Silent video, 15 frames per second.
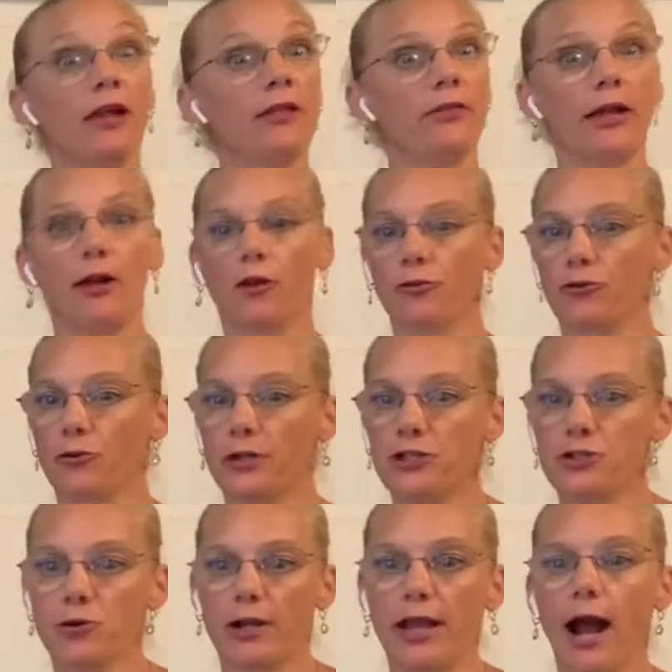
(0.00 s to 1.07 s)
They also
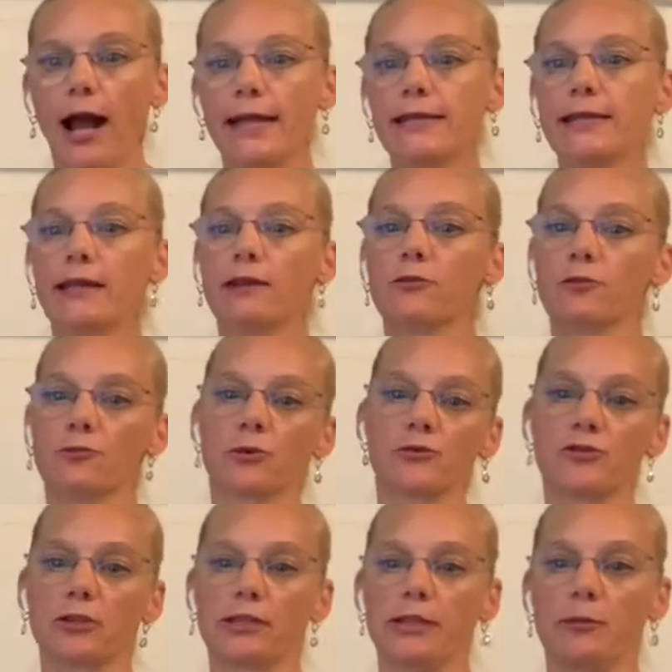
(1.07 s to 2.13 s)
enjoy hiking. The
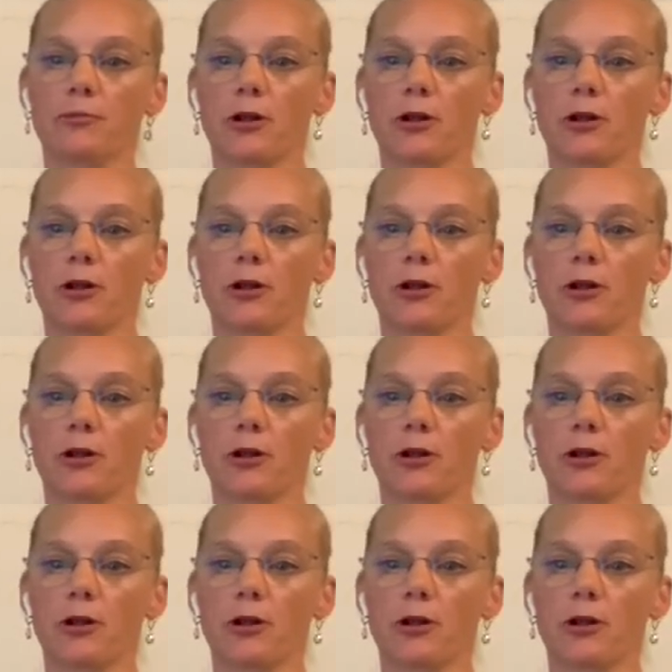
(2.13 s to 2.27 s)
Rosalia